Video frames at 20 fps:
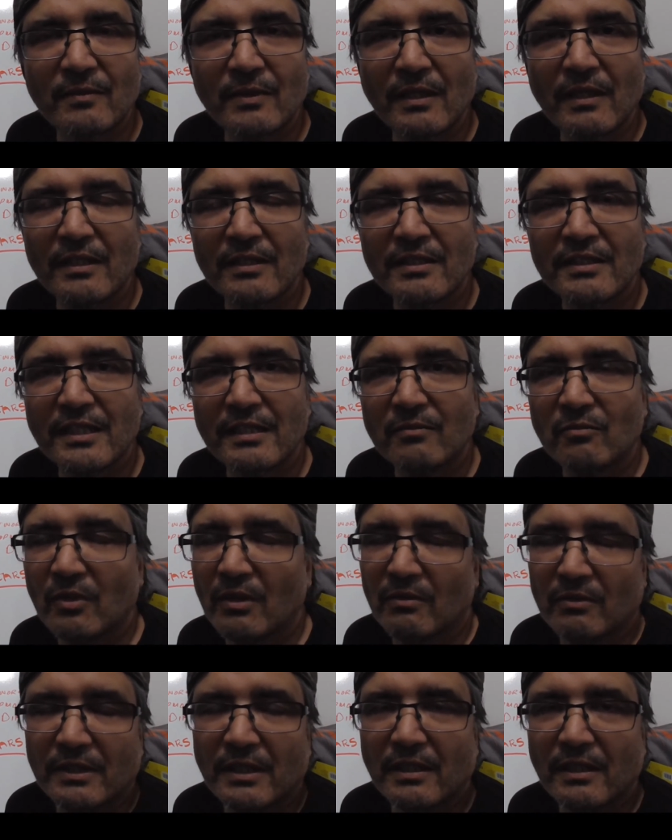when I said,
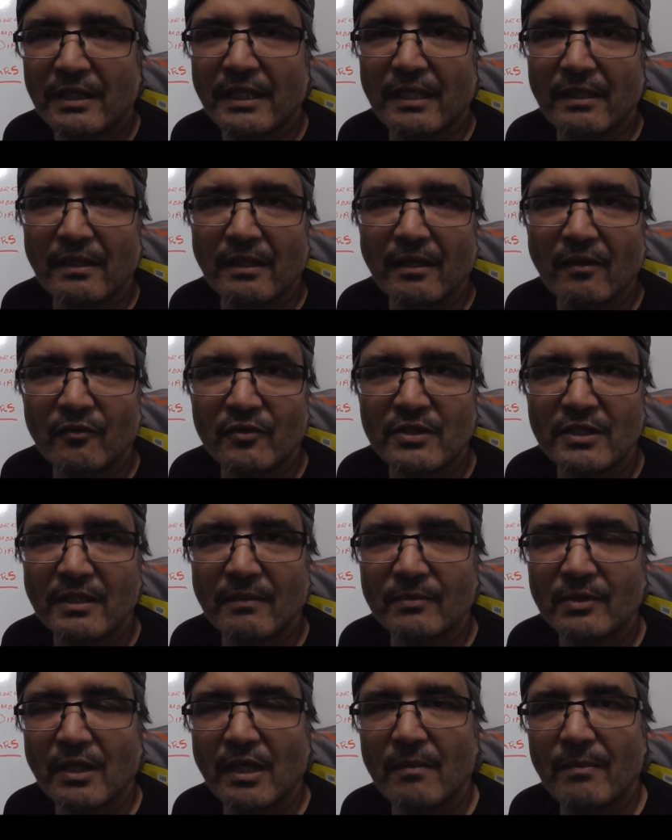well, you know, okay, obviously
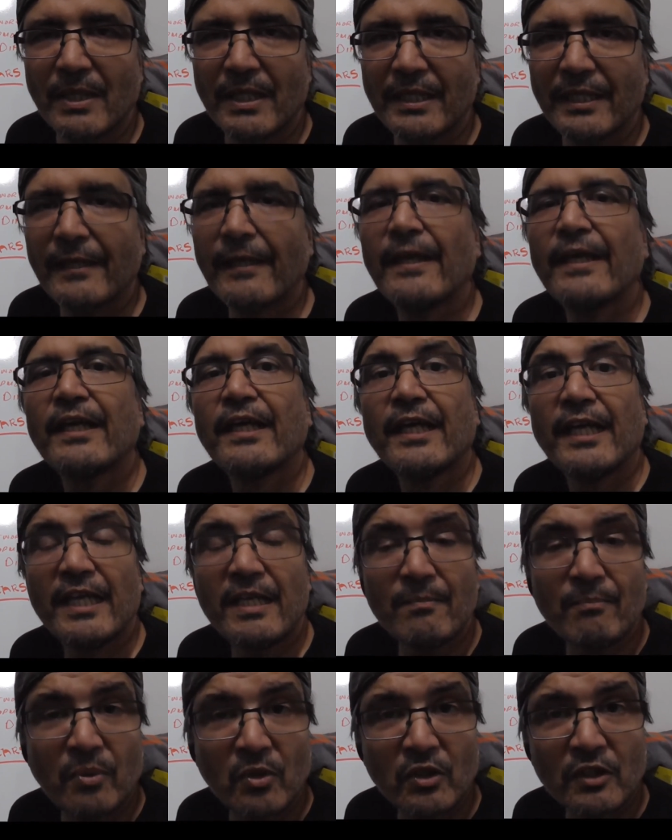I'm diabetic,
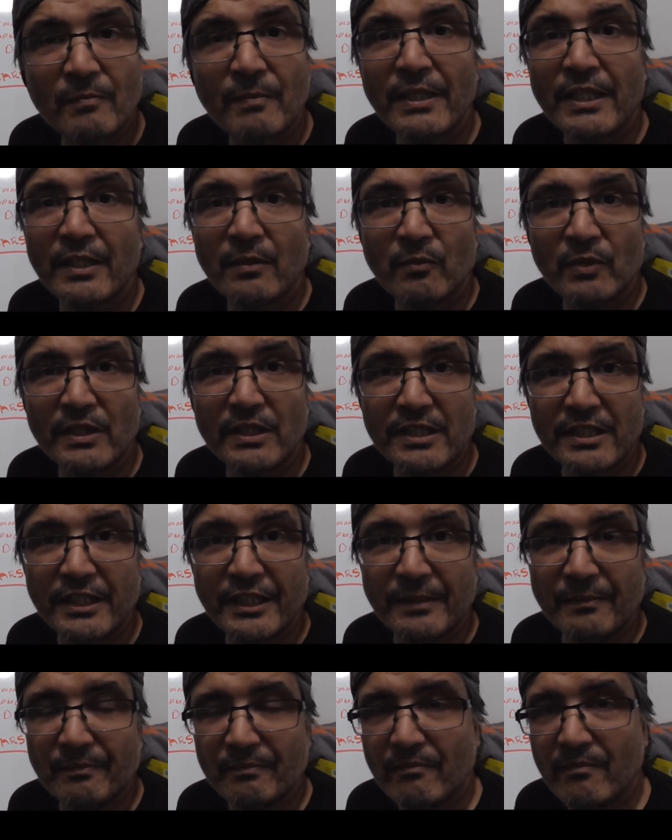he booked me in with a
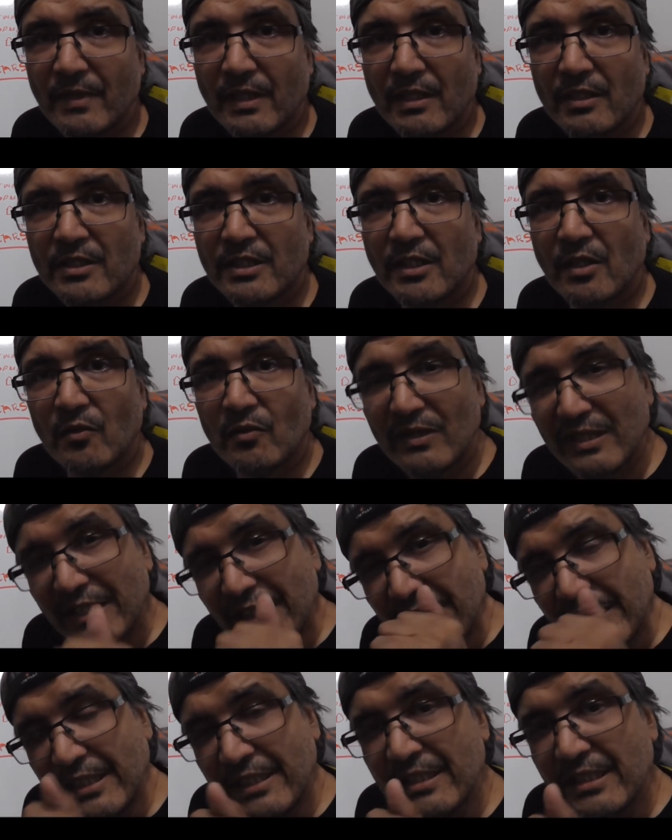team. So
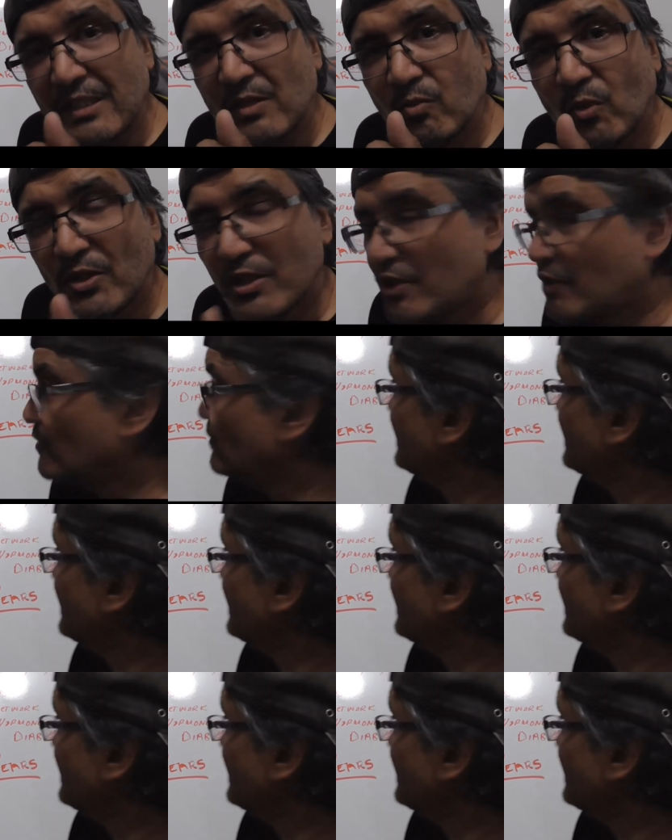this is what